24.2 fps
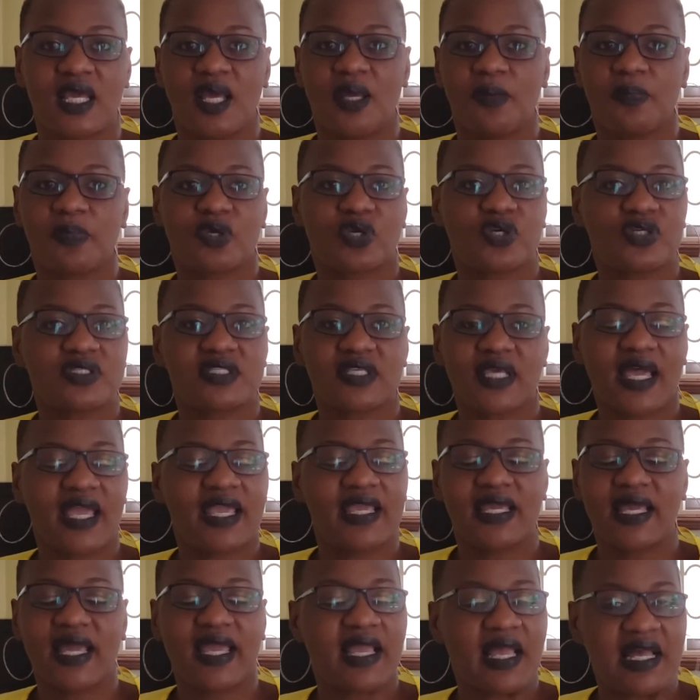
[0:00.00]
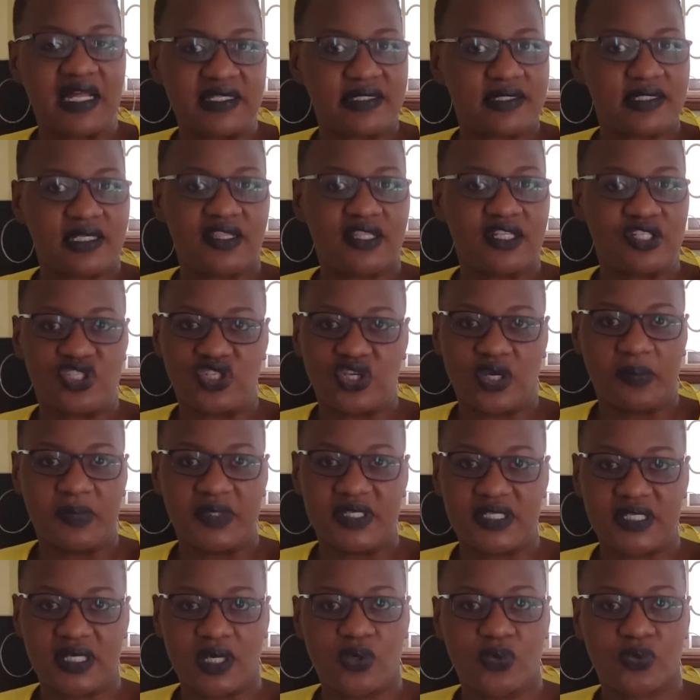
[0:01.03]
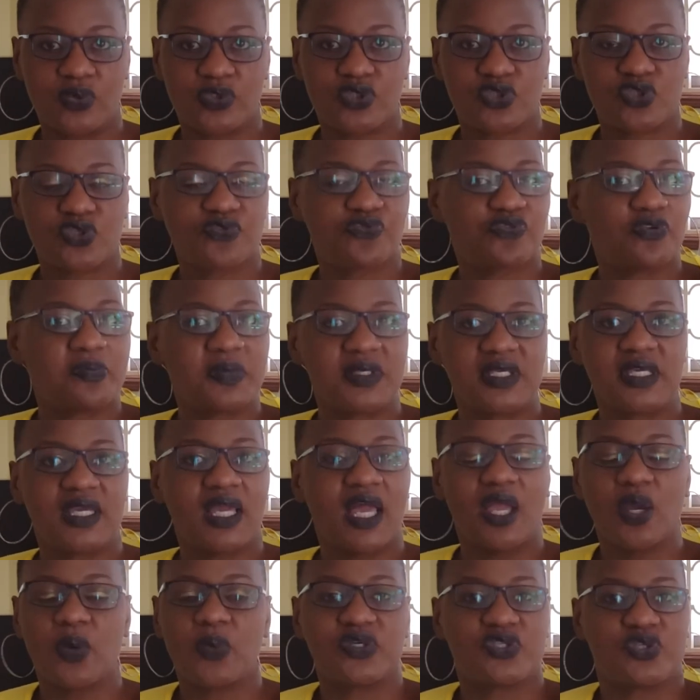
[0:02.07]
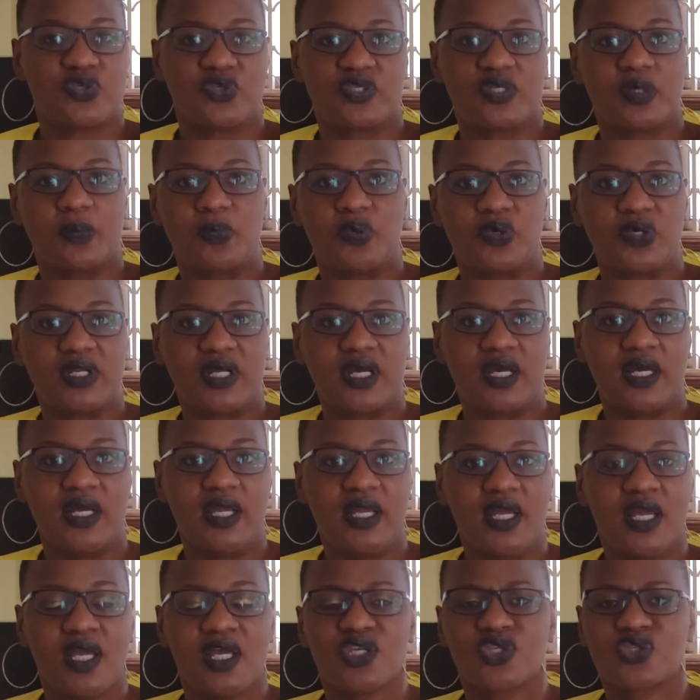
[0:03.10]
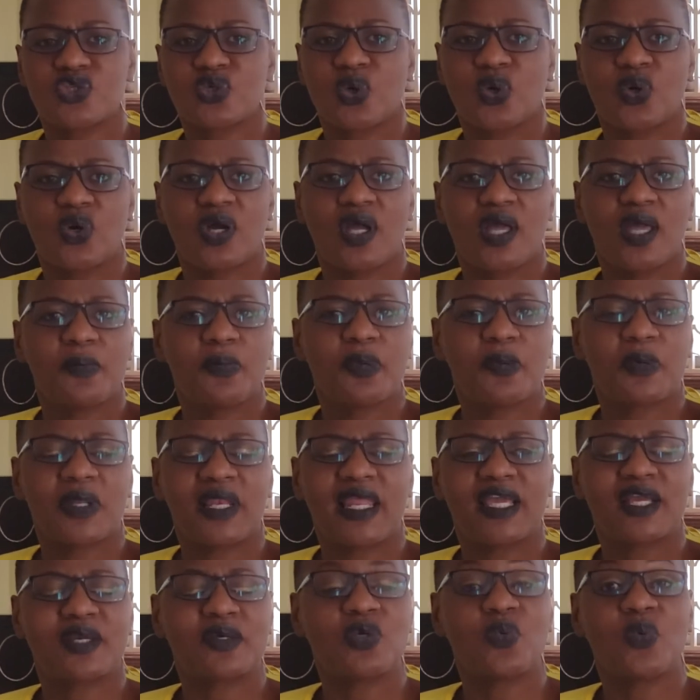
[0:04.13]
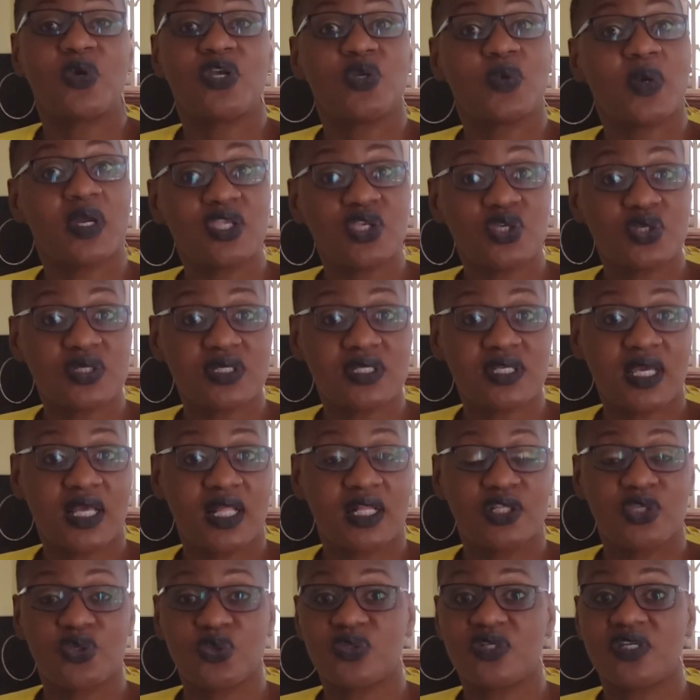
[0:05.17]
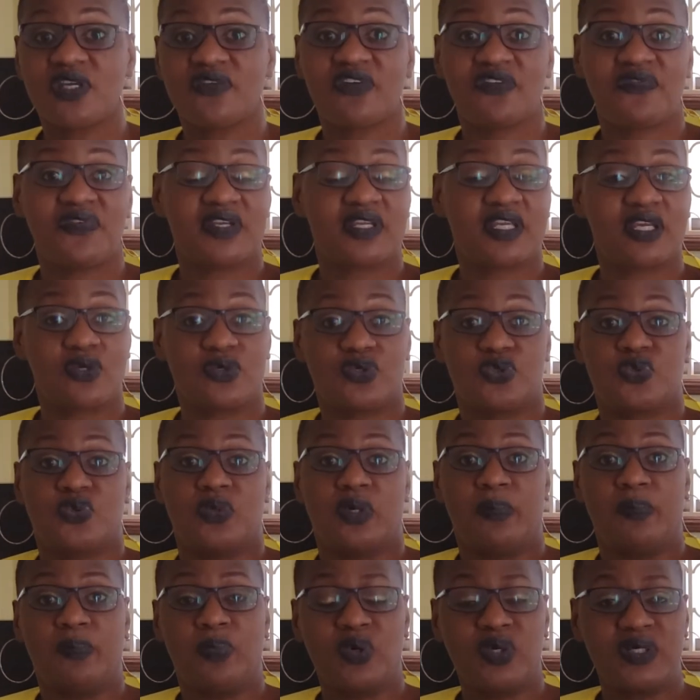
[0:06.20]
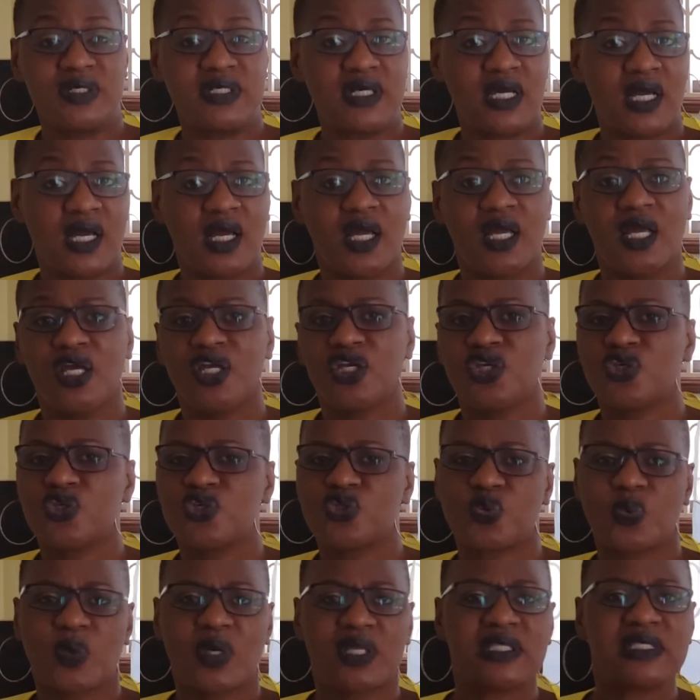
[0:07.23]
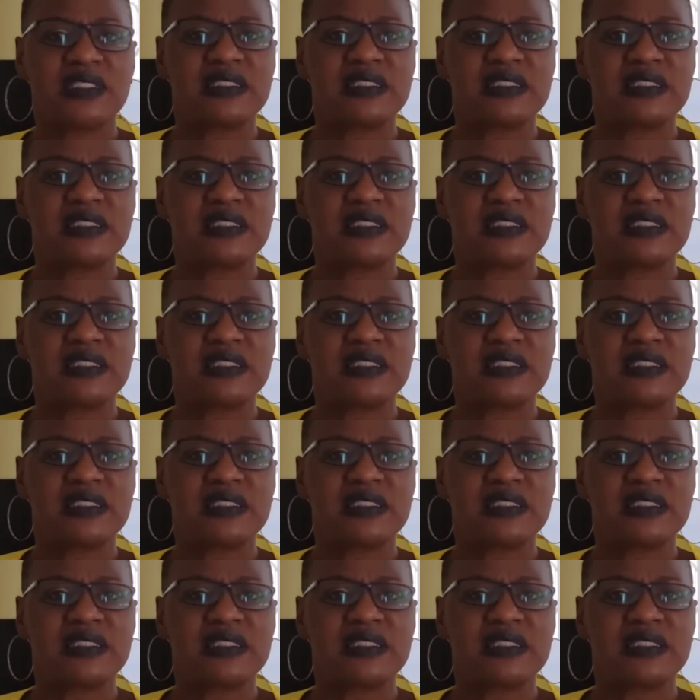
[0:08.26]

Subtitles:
Because I can't start the jam in town. So for me, I always use a border. So people are like, when you were in UTL, you'd never even get onto a border. You used to wear the